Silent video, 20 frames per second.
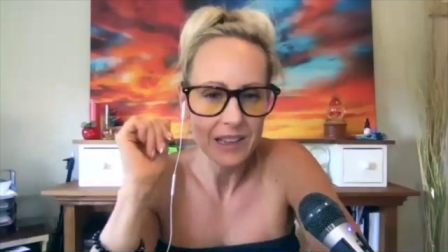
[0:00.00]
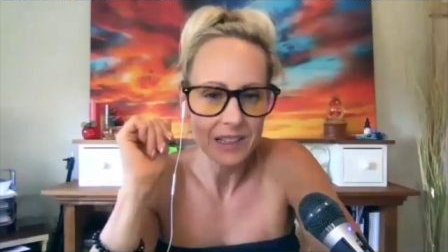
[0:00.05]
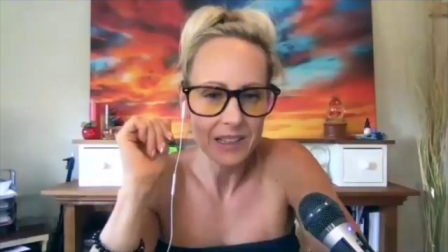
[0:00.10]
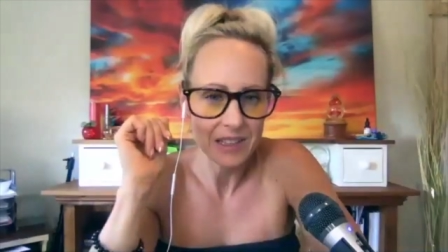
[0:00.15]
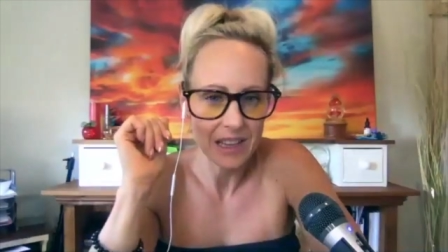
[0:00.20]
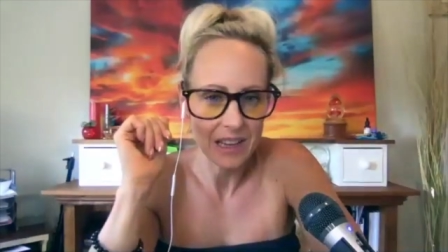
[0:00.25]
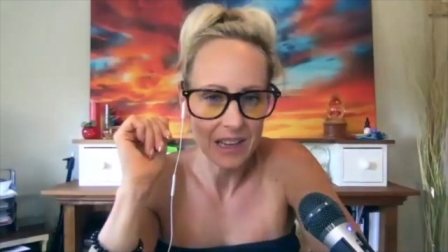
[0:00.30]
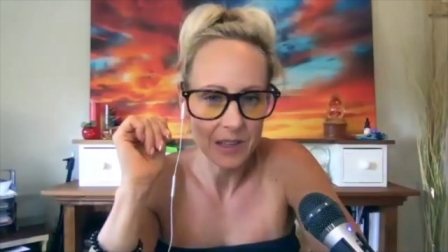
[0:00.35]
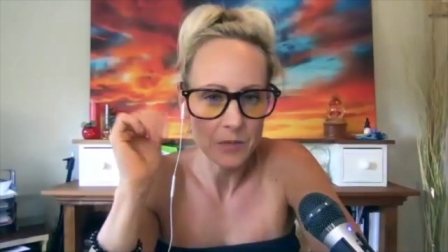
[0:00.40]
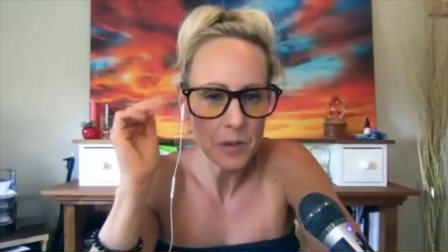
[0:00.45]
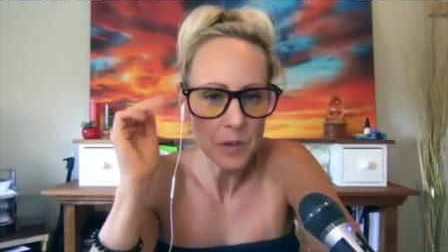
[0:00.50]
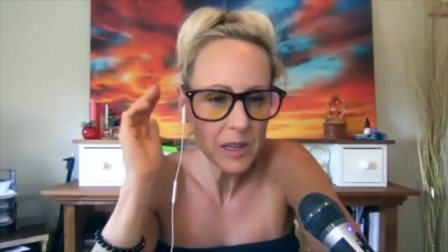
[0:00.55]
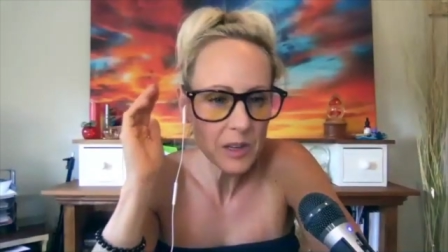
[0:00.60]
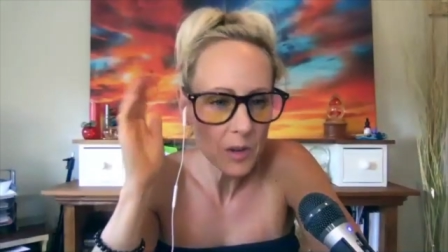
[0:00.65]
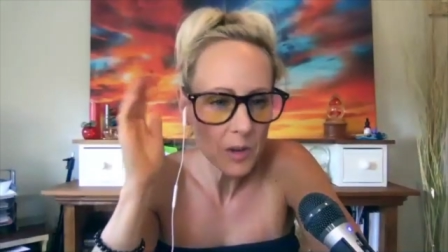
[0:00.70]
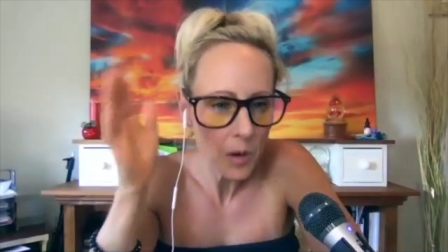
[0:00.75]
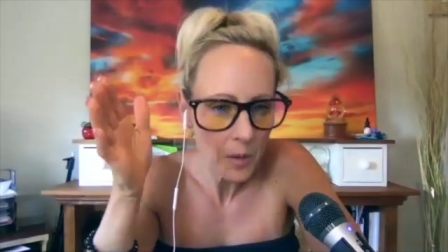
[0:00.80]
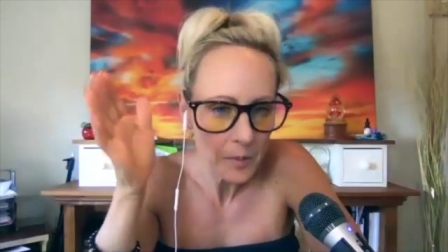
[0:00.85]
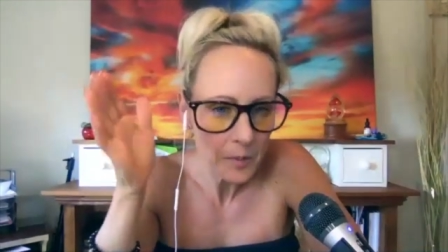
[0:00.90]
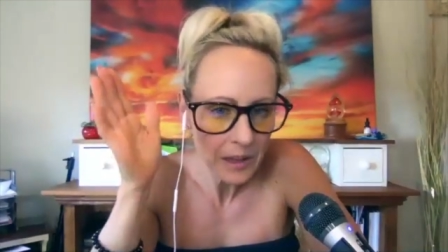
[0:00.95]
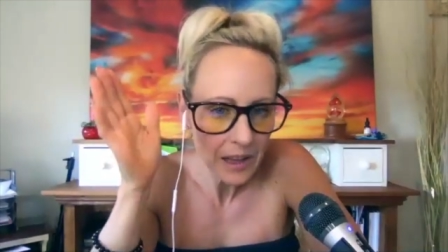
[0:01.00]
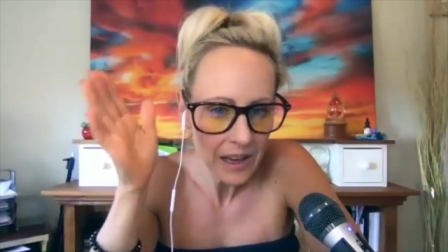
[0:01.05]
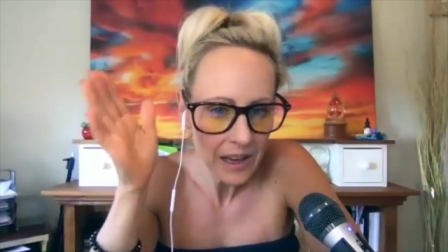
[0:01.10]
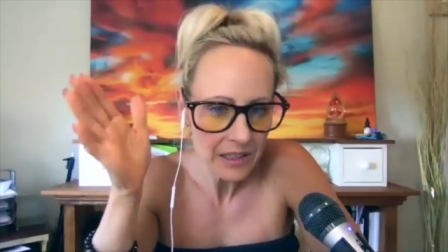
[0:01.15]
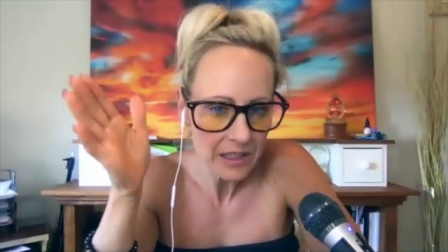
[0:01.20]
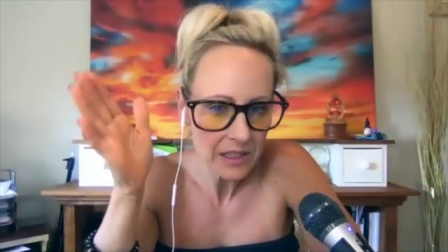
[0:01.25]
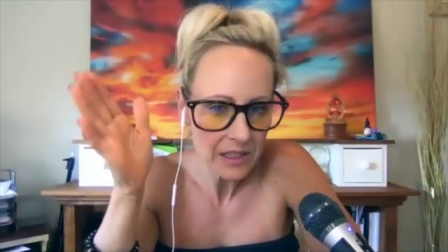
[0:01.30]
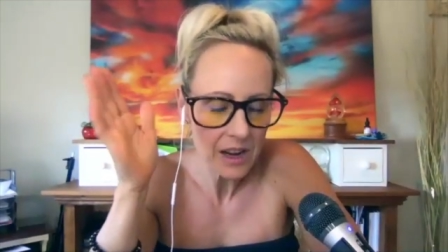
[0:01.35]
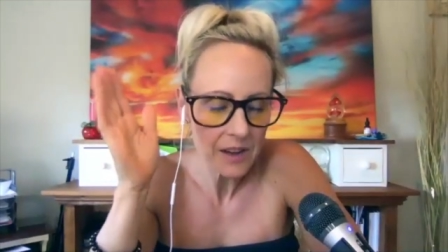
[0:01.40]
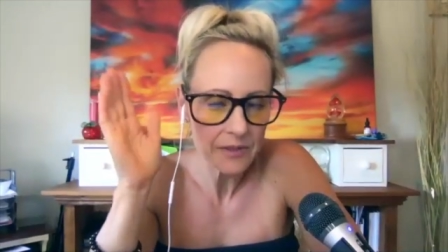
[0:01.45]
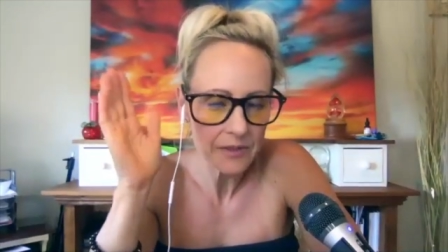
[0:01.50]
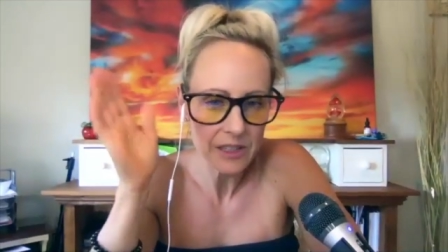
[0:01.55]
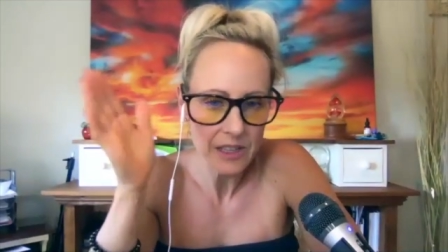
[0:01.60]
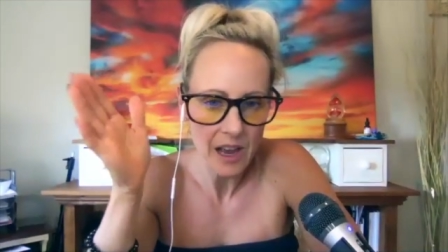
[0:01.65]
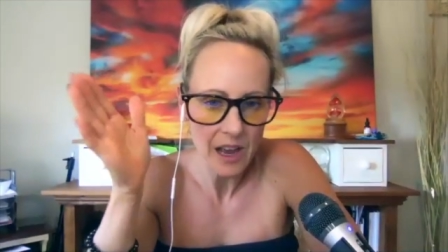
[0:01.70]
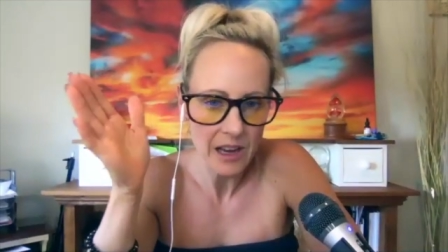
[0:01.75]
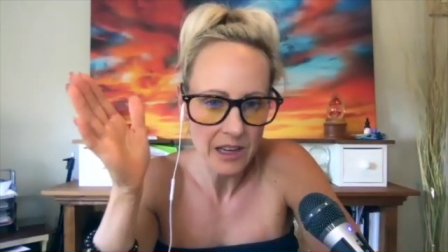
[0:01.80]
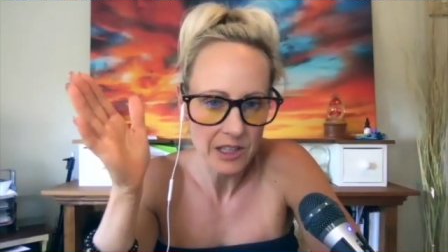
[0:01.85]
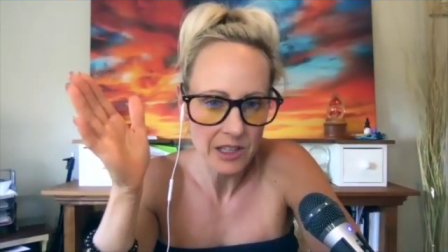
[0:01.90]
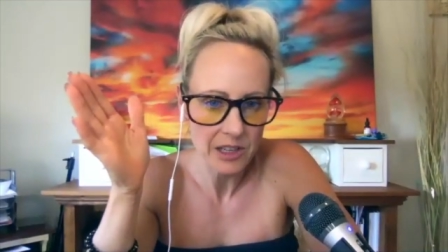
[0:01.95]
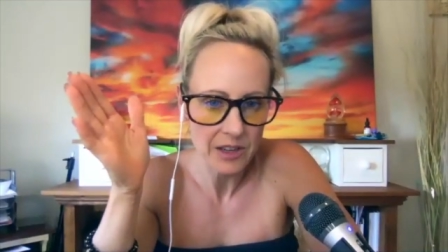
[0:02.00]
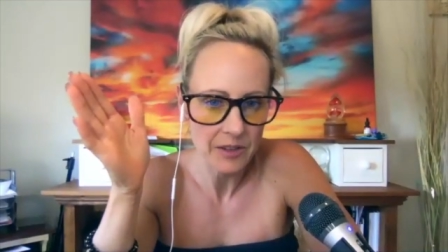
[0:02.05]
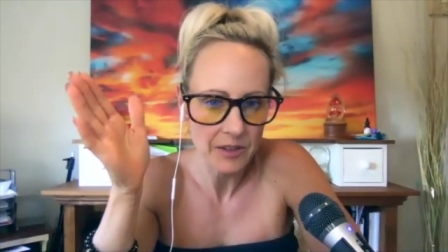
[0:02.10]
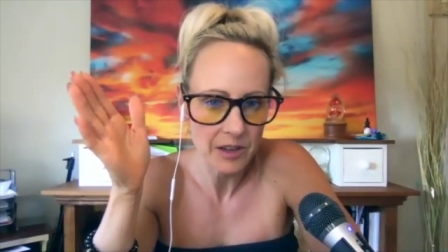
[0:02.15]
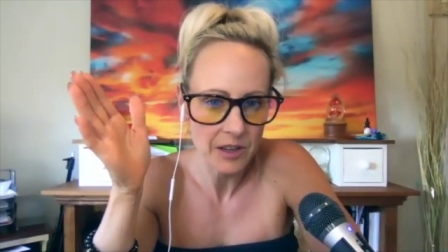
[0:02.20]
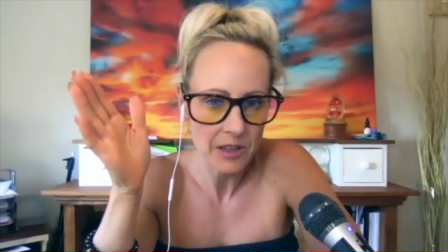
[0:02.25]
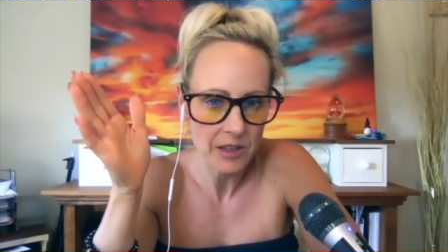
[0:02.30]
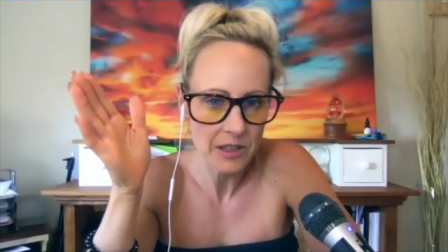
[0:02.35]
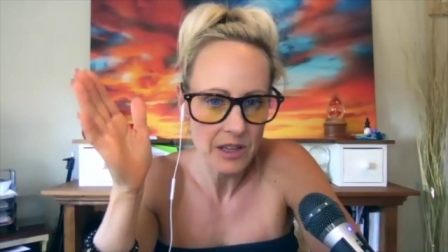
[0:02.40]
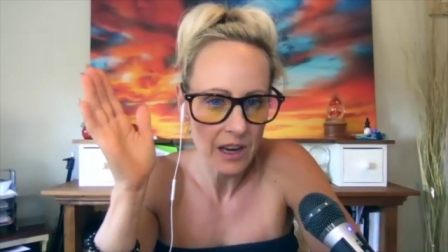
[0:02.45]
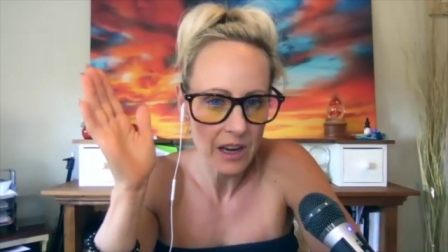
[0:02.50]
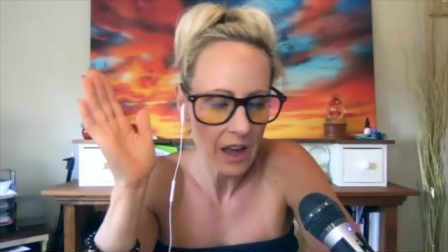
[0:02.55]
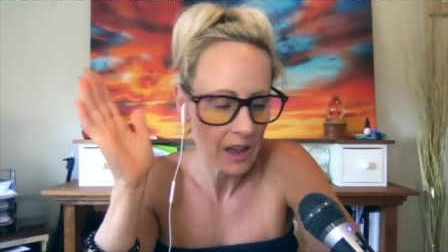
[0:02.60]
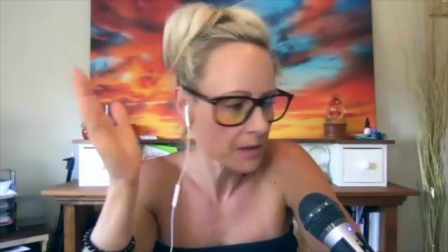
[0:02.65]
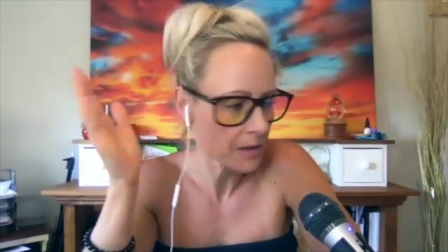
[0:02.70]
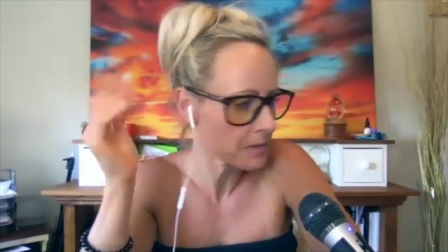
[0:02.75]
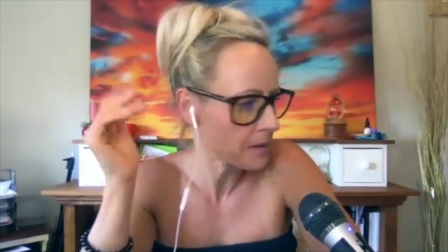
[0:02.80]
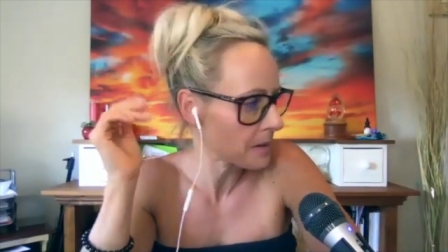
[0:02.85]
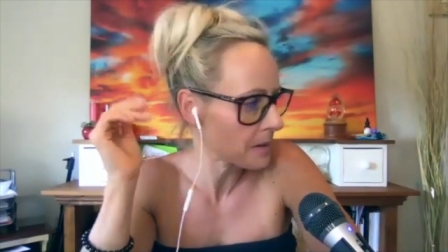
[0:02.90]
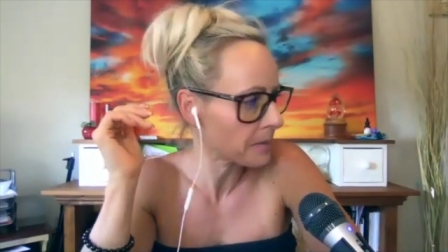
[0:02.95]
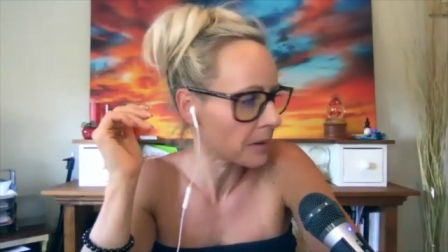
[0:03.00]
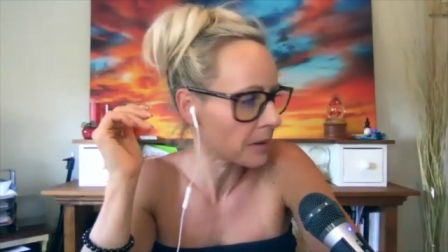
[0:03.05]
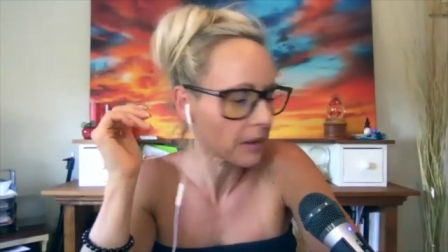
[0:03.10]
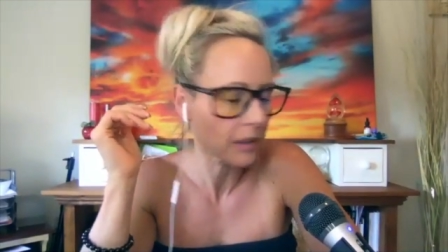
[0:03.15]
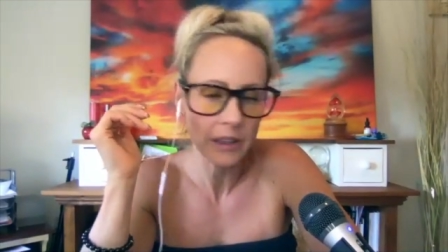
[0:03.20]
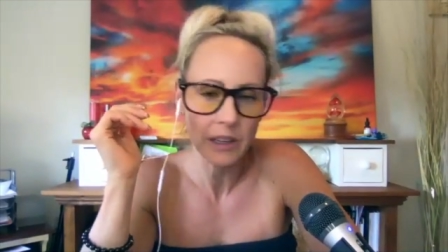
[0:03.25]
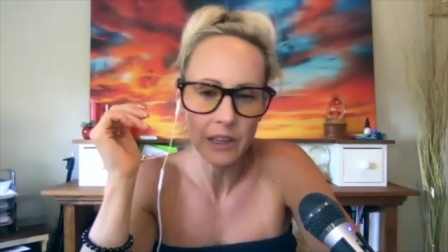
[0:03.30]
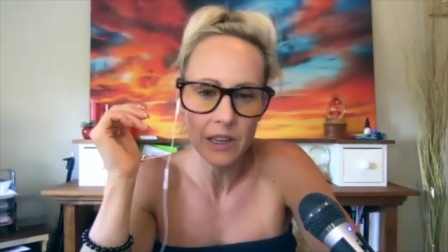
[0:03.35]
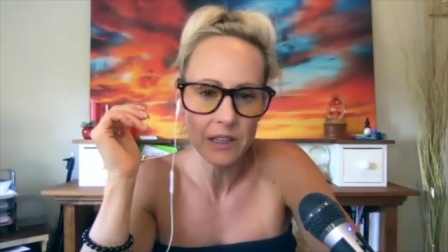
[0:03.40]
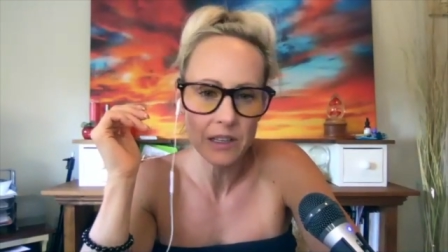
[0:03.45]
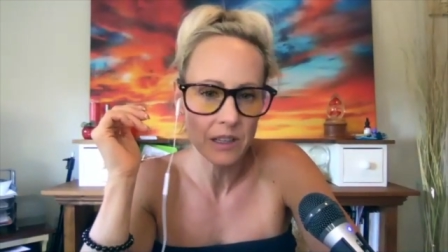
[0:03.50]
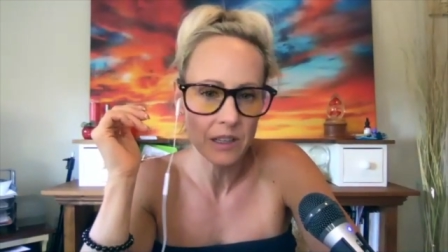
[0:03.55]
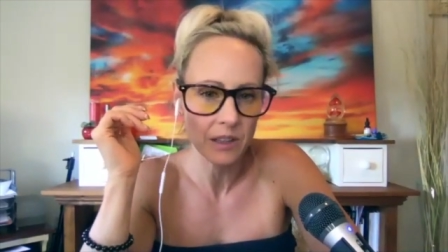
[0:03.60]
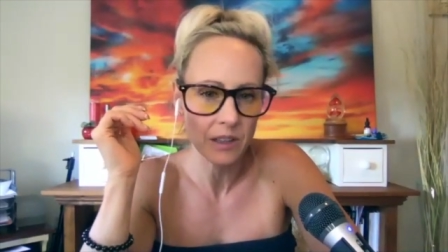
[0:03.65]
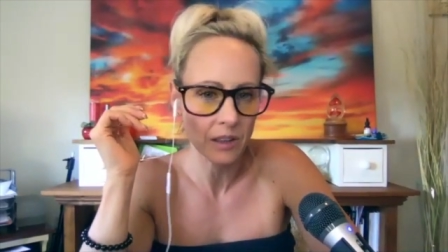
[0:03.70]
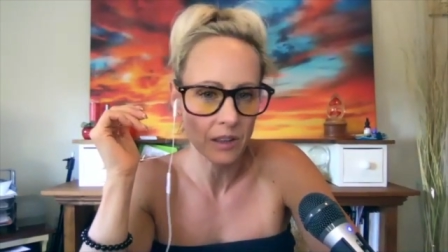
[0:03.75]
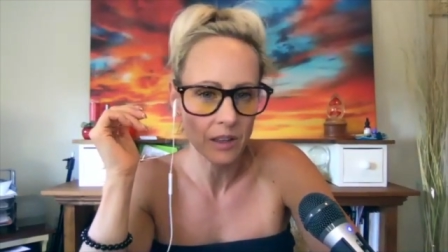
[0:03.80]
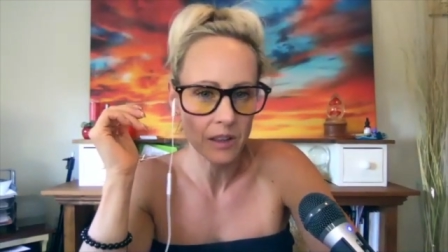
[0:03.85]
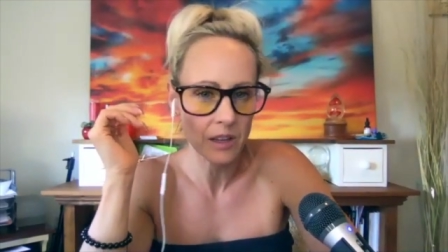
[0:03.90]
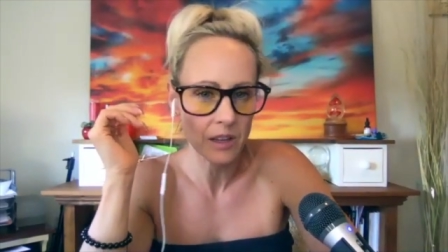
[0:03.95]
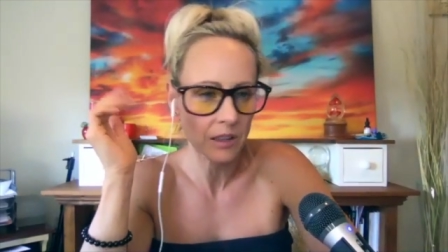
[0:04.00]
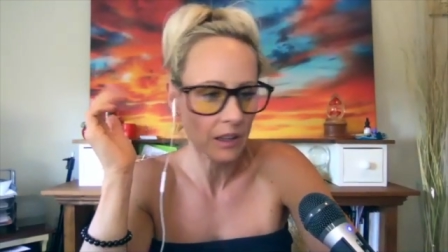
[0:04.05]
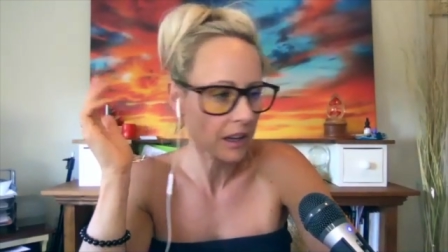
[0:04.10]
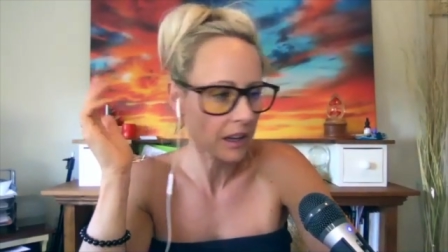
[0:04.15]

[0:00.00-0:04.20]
things. We normalize stuff as high achievers that other people look at us and they're like,